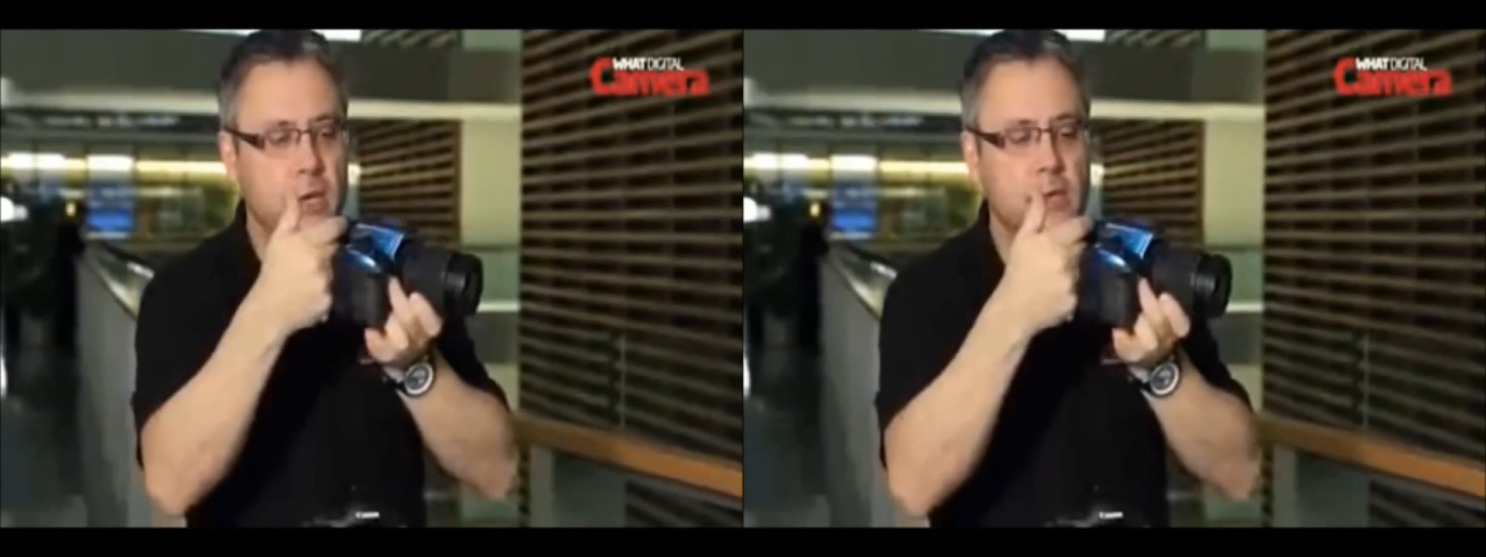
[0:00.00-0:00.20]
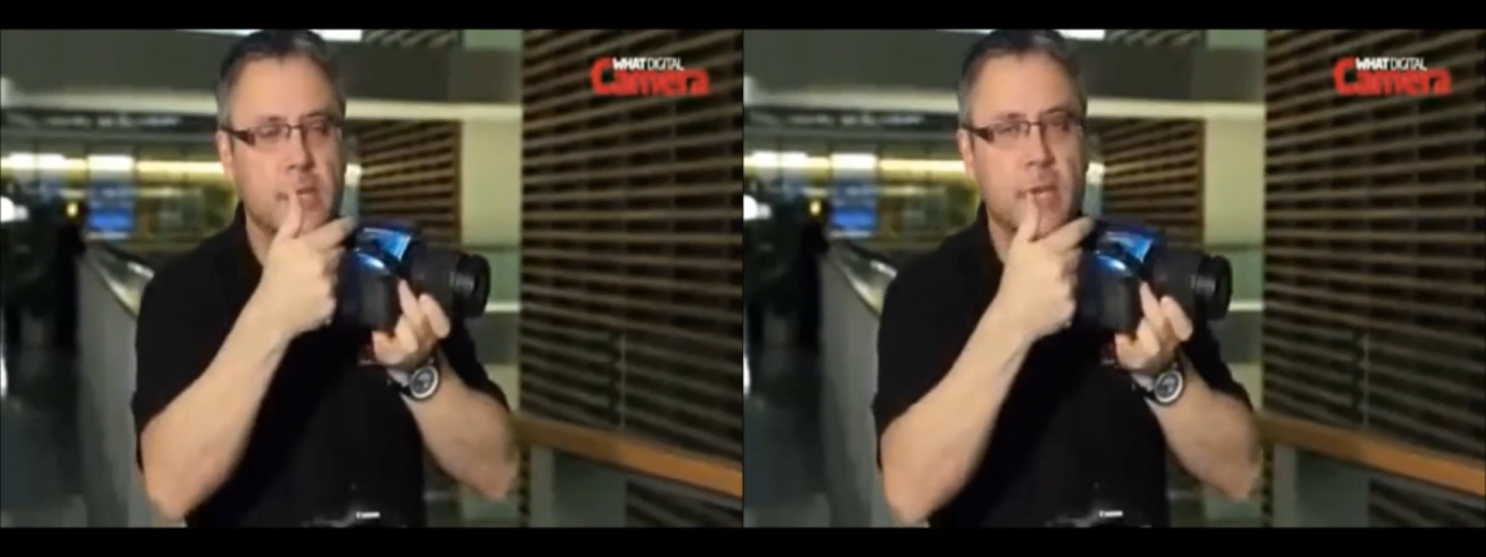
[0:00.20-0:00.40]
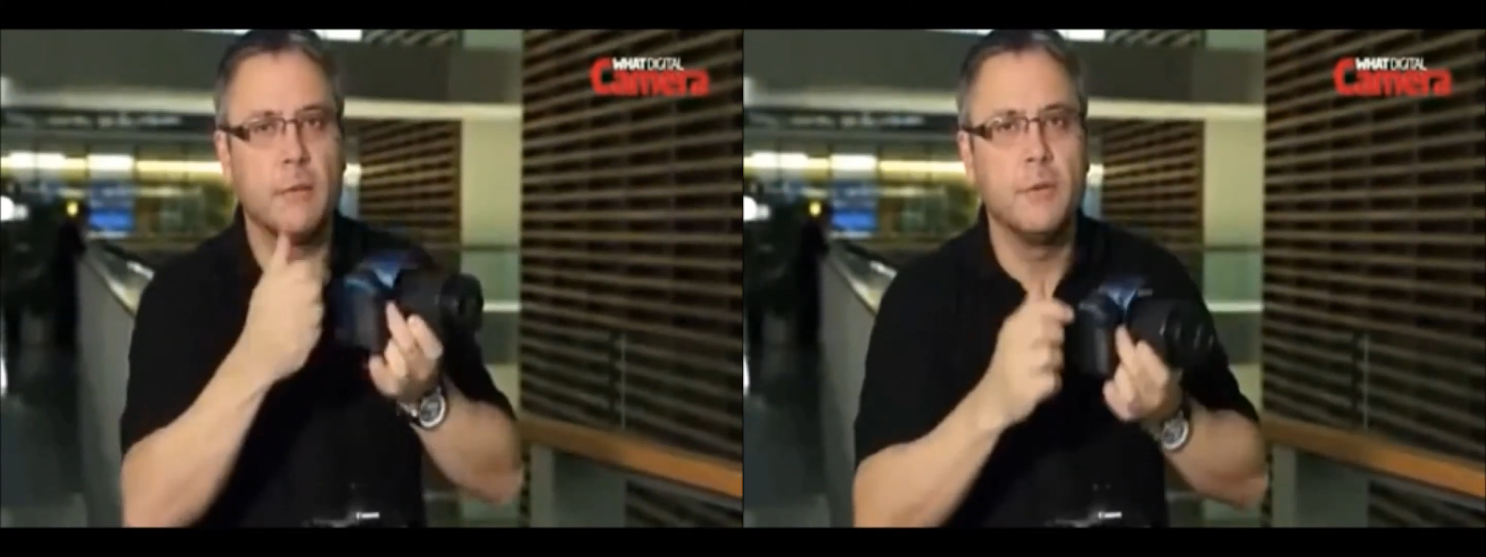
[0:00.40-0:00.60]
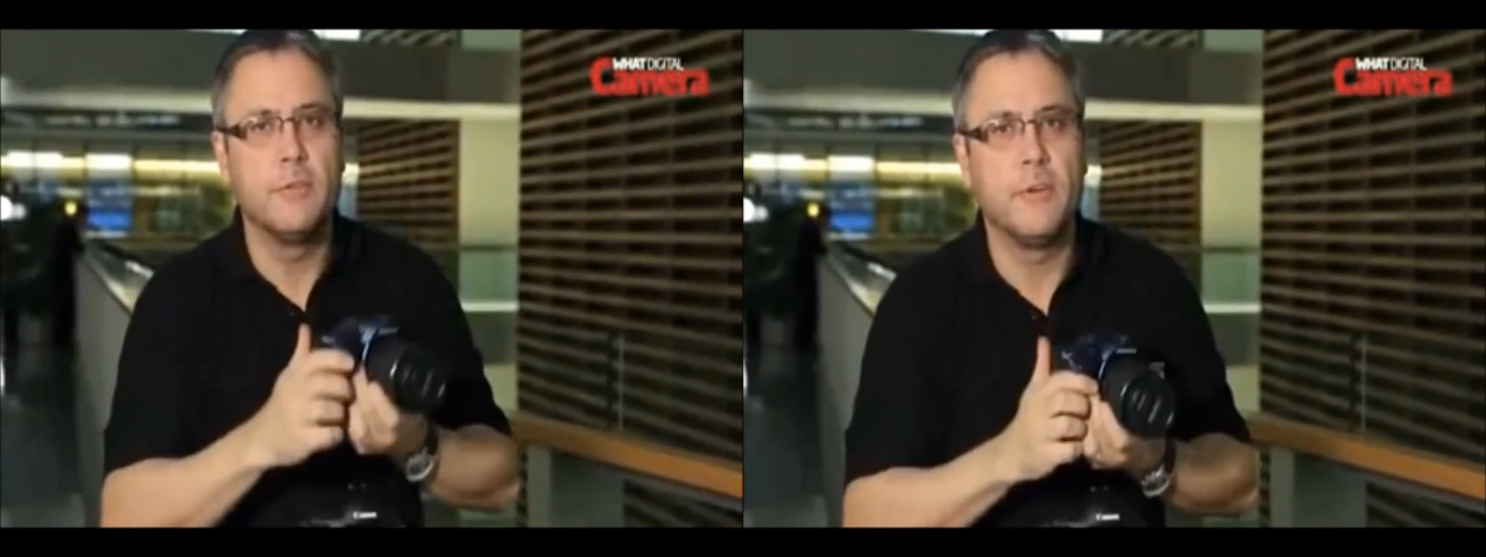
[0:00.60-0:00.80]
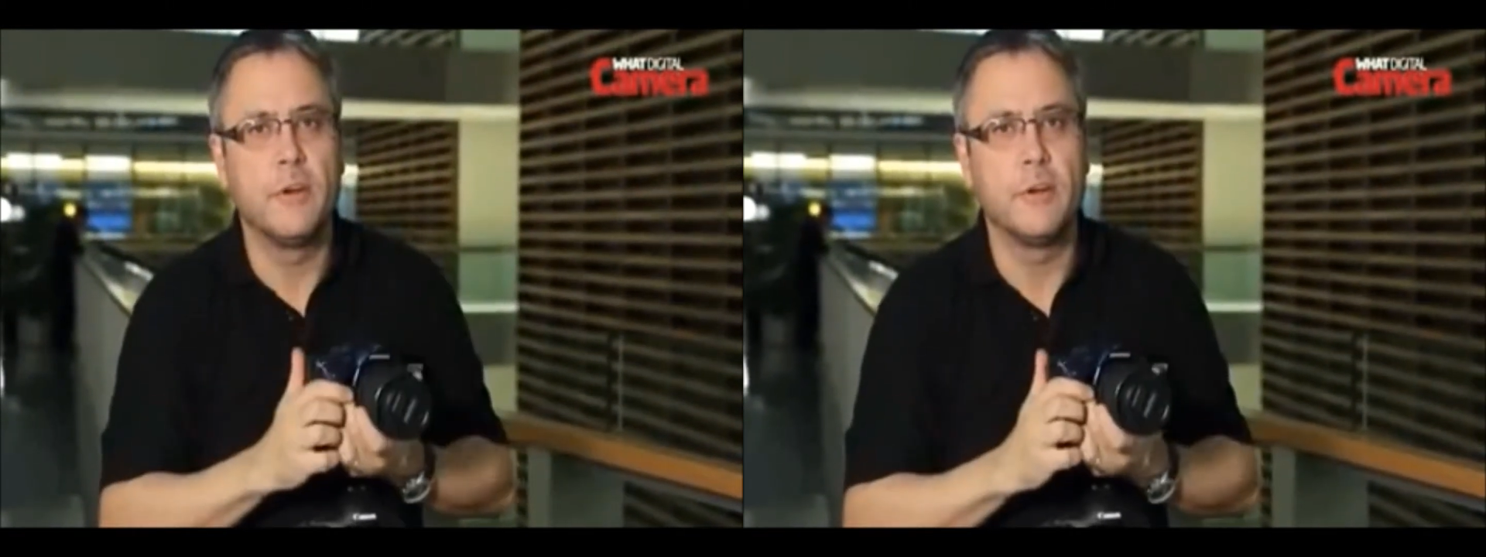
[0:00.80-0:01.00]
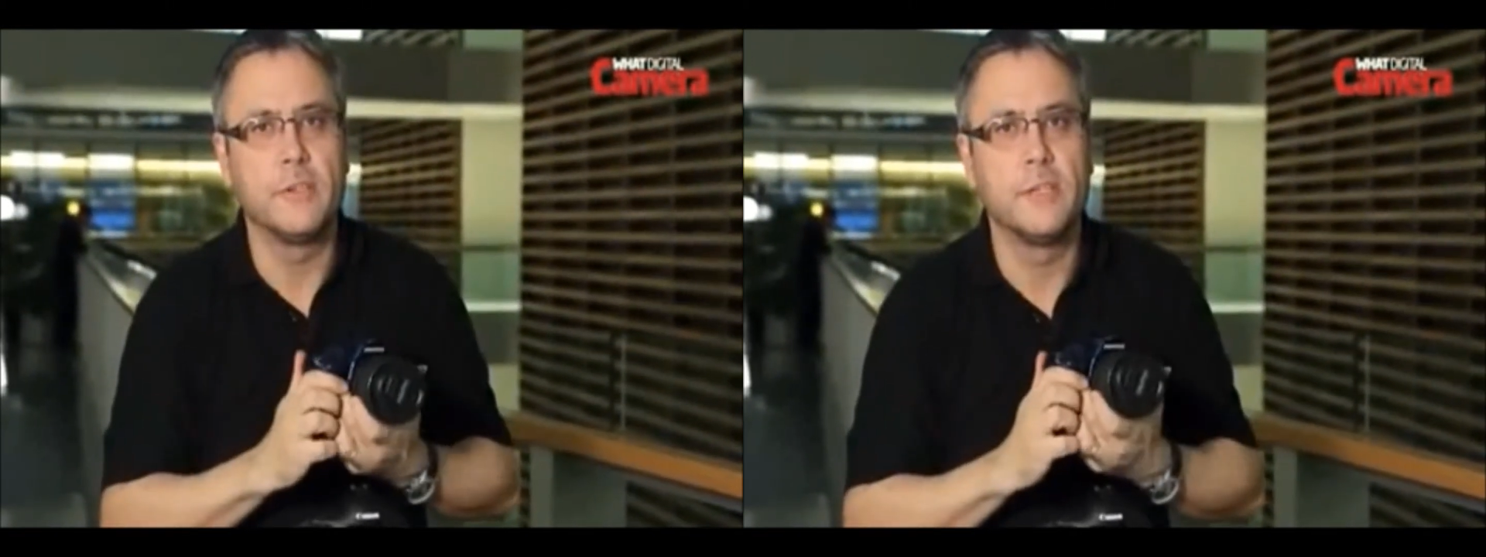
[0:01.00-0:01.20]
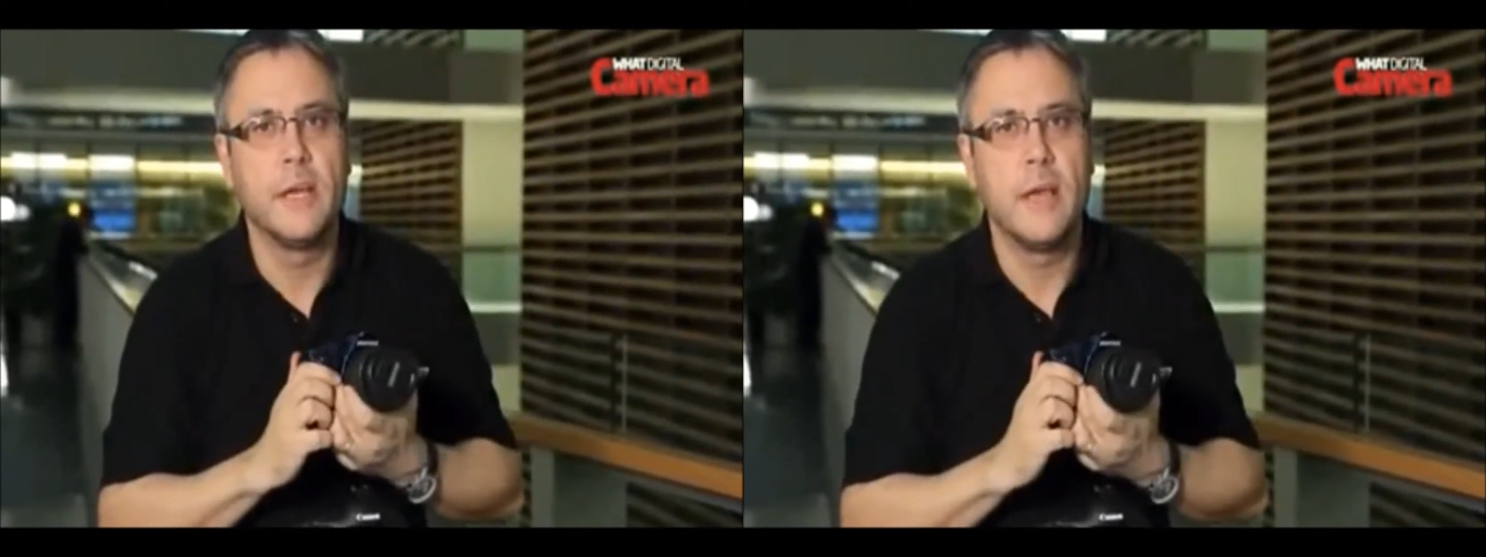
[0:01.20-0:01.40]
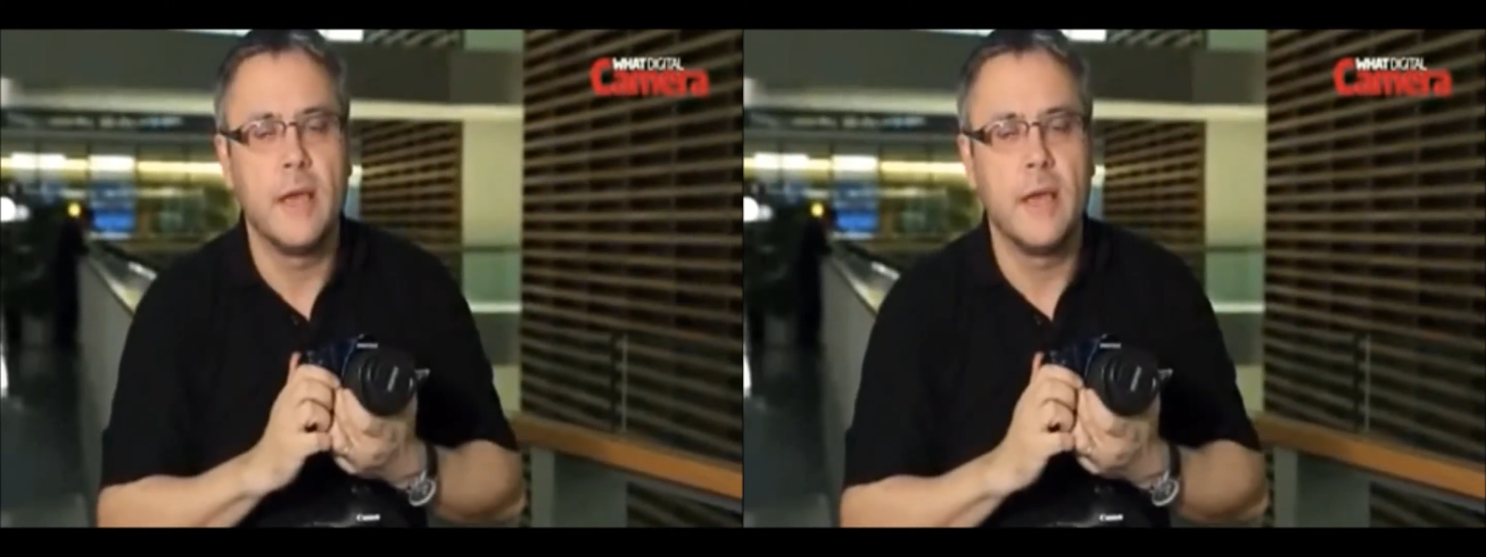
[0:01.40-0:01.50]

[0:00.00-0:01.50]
you see it come into focus